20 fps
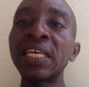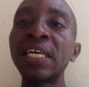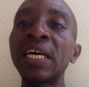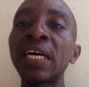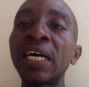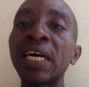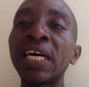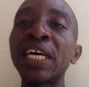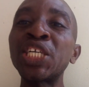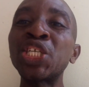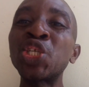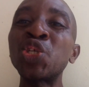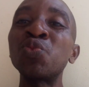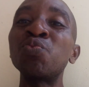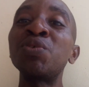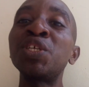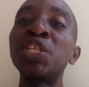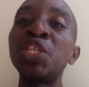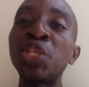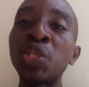are to
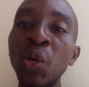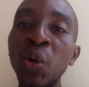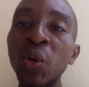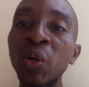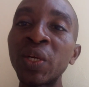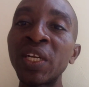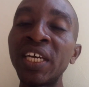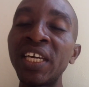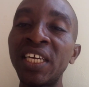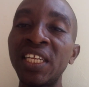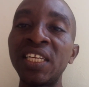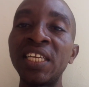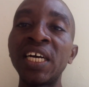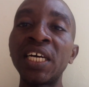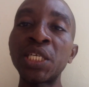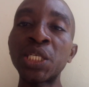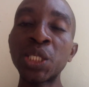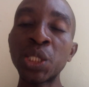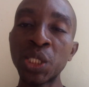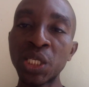be done in
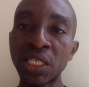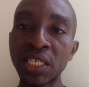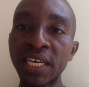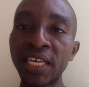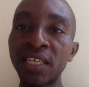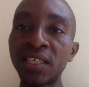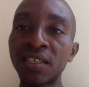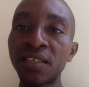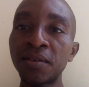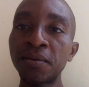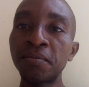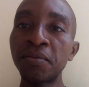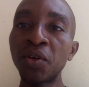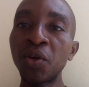that society.